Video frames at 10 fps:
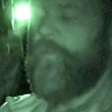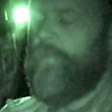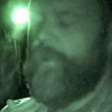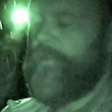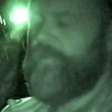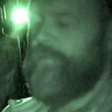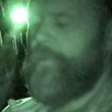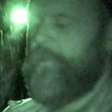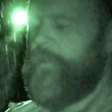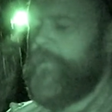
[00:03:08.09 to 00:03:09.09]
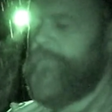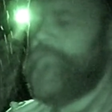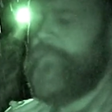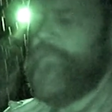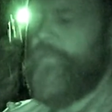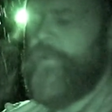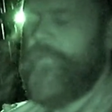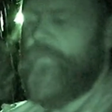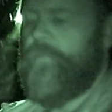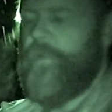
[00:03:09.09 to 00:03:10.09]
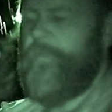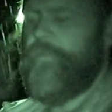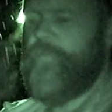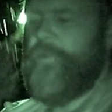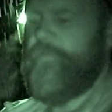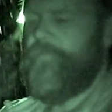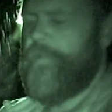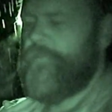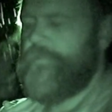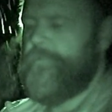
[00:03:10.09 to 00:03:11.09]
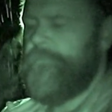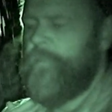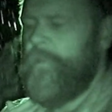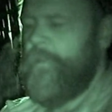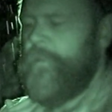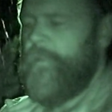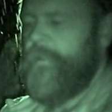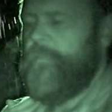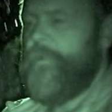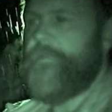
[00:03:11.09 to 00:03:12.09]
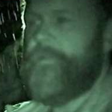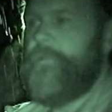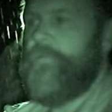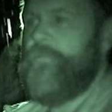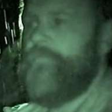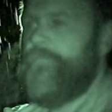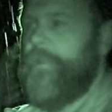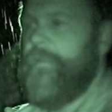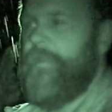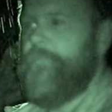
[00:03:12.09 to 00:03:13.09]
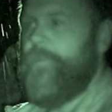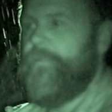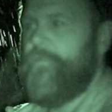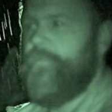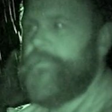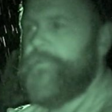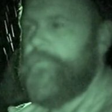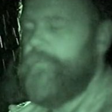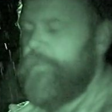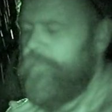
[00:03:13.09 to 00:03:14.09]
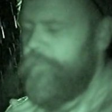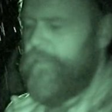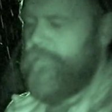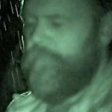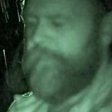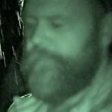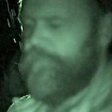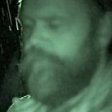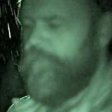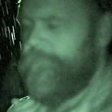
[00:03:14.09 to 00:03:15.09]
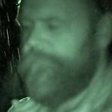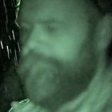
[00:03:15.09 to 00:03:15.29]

Or you can turn it on, put it right between your fingers, and basically do that method, which is the one that we made the rings for.